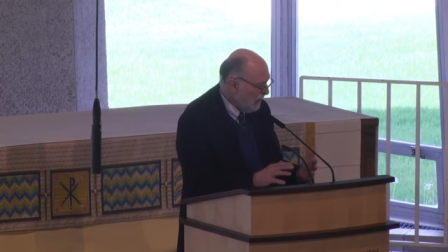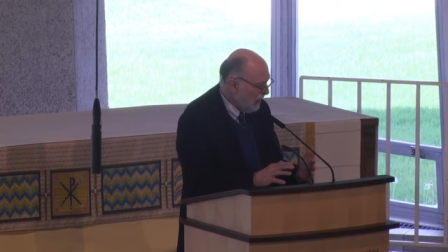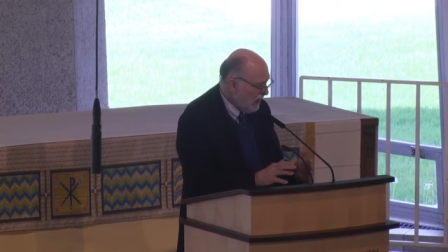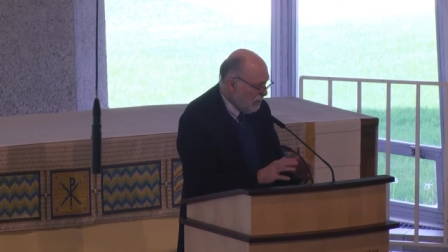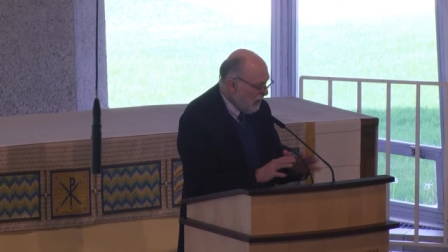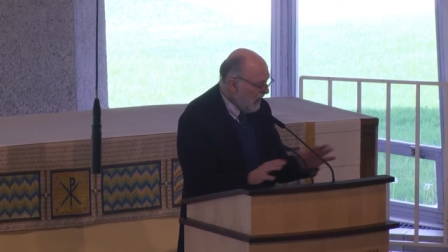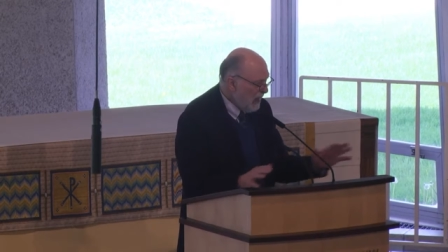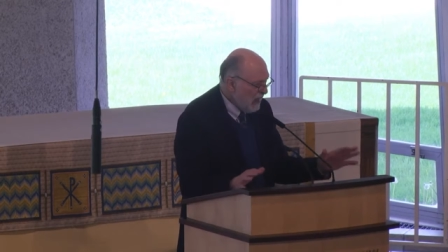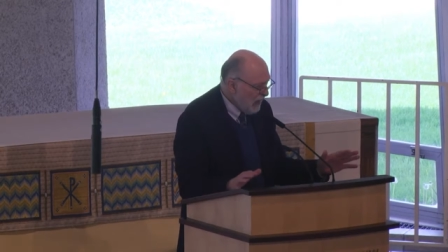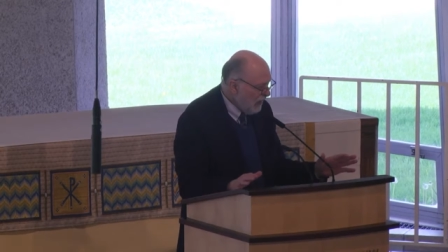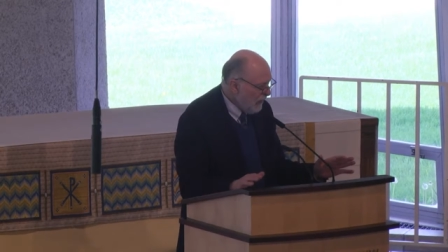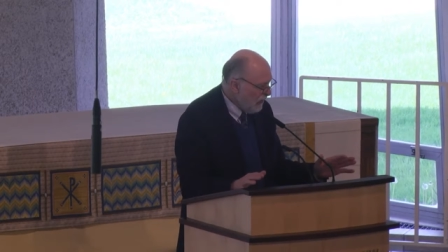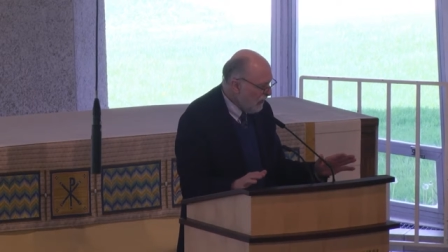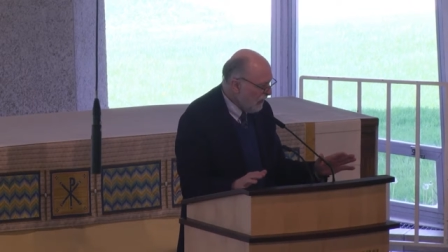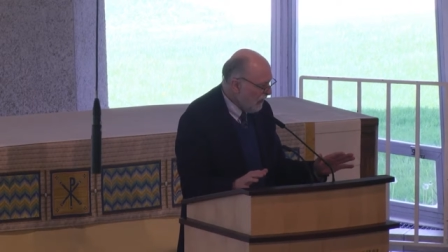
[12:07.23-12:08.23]
and many
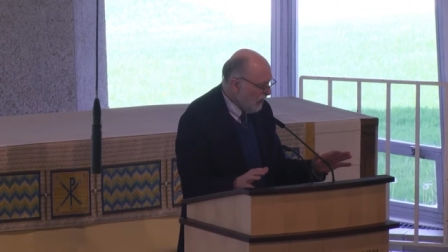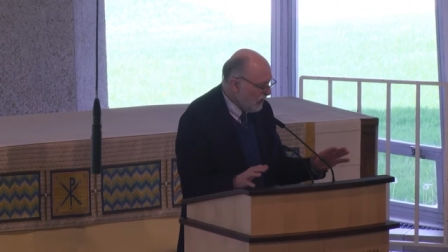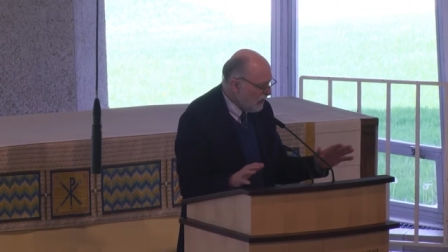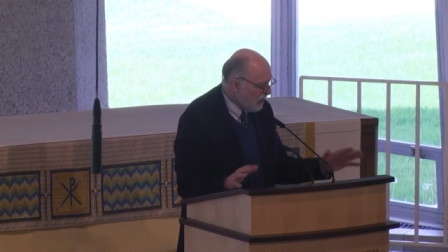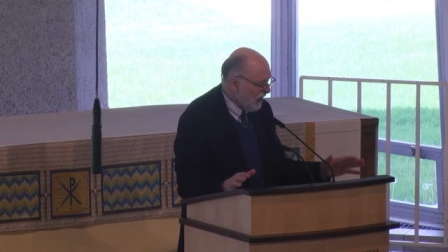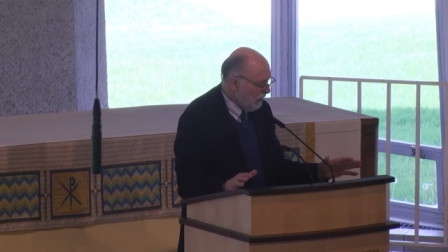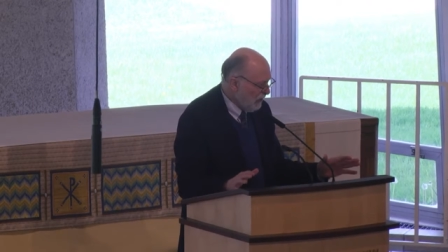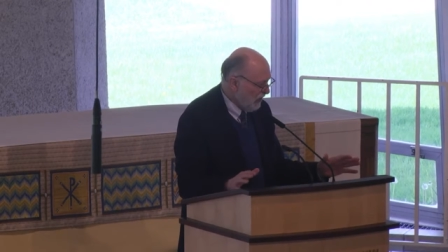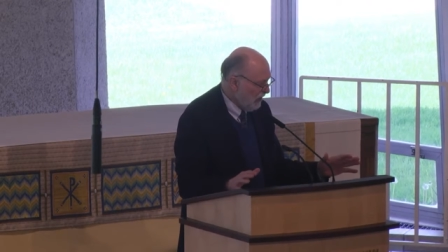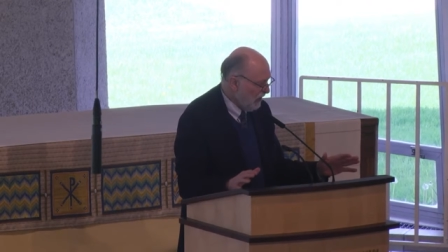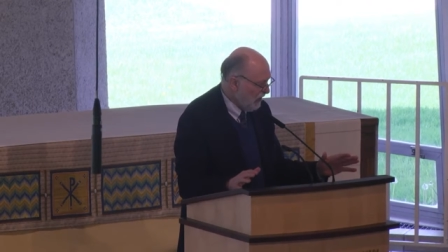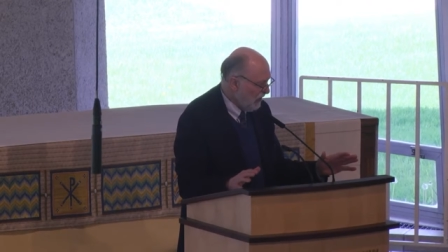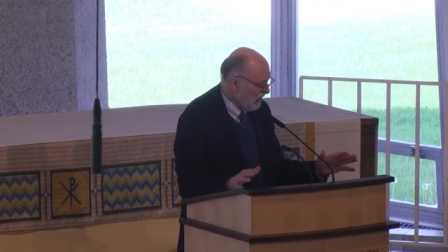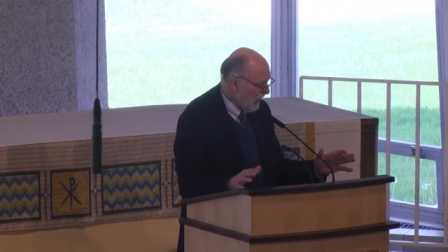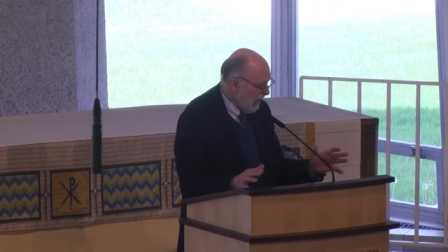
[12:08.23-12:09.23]
other
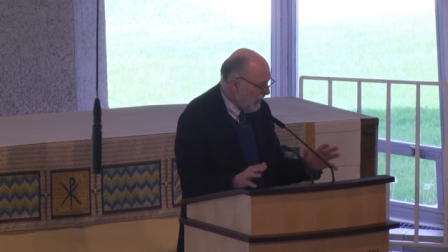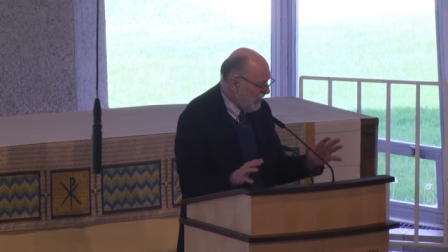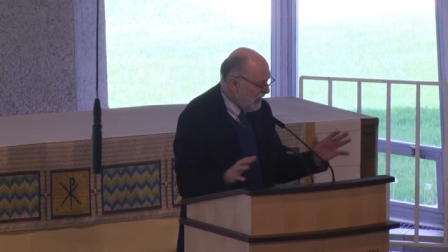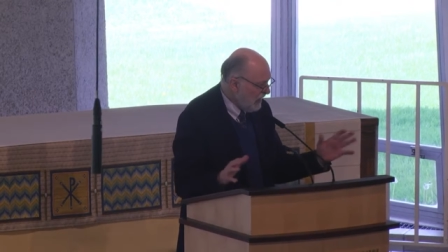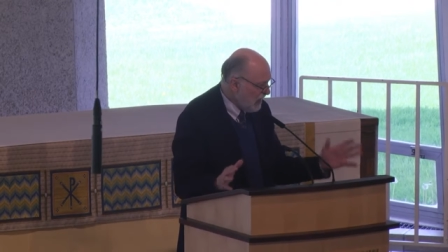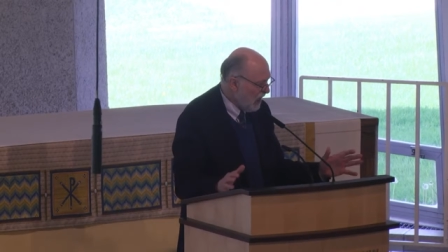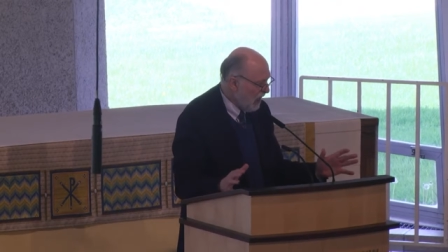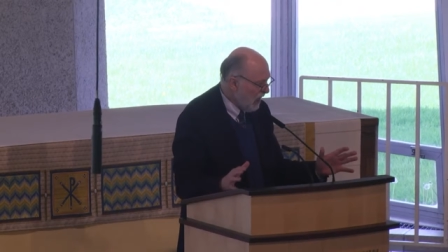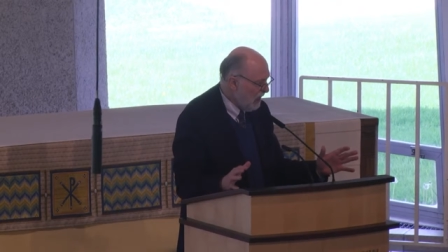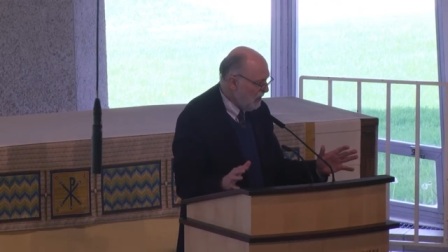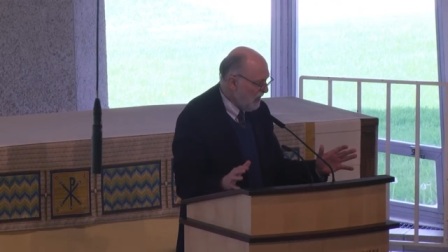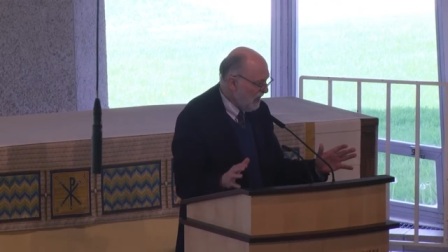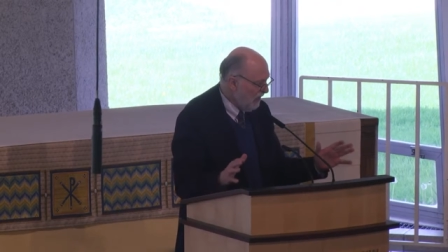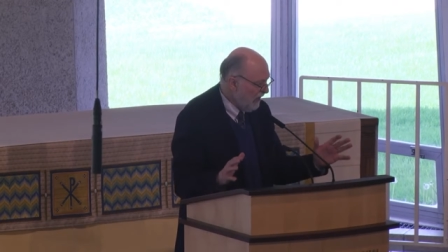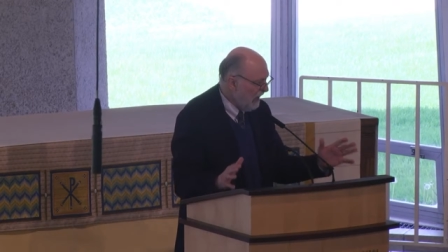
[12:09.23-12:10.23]
assumptions like an
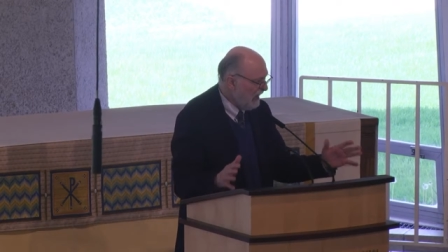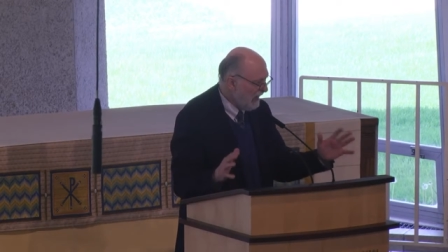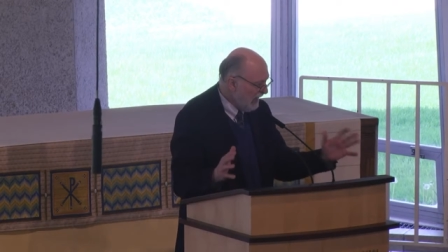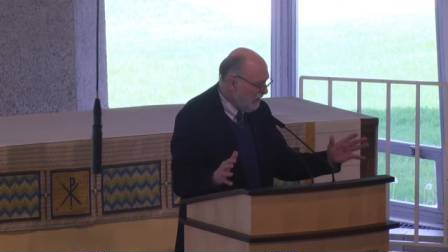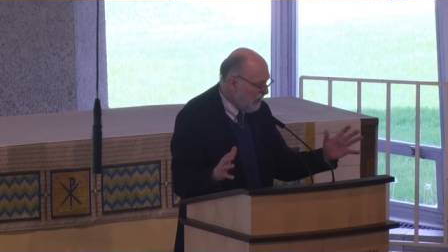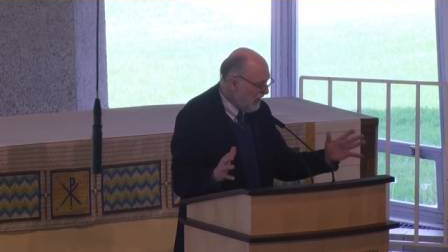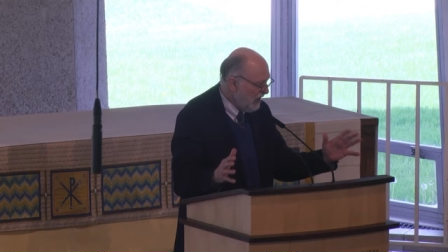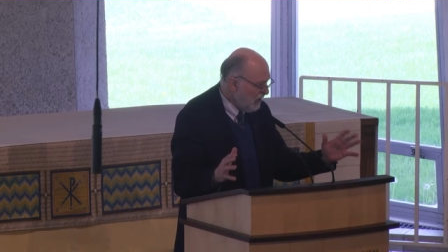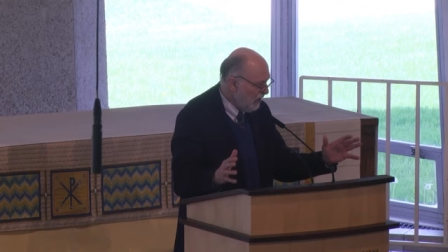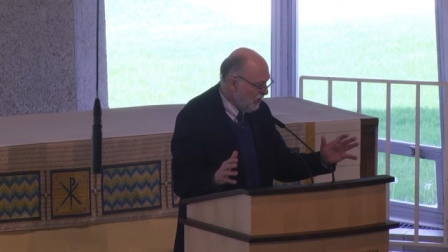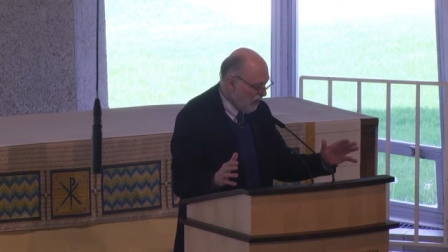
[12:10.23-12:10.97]
economy of unlimited